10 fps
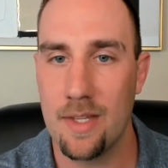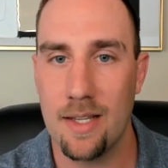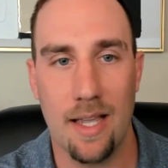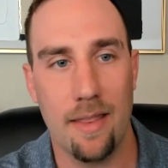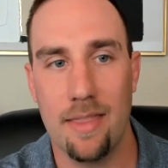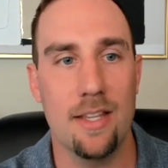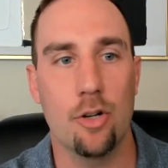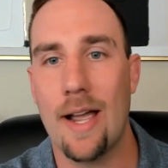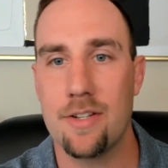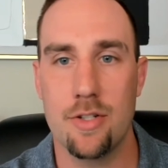kind of the
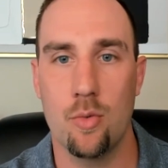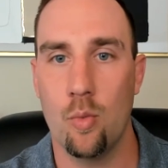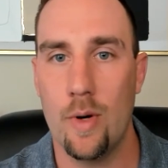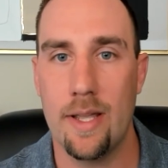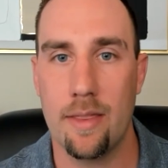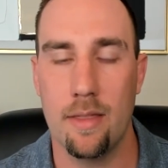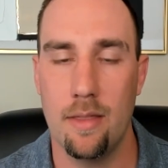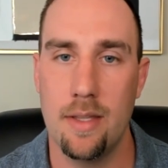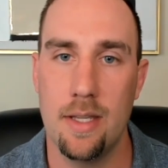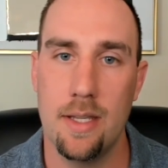interaction with
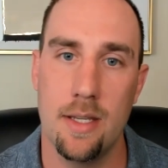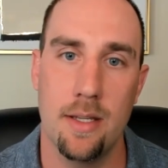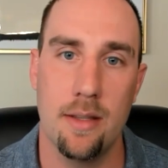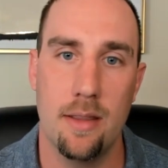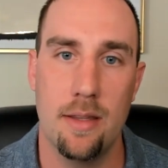the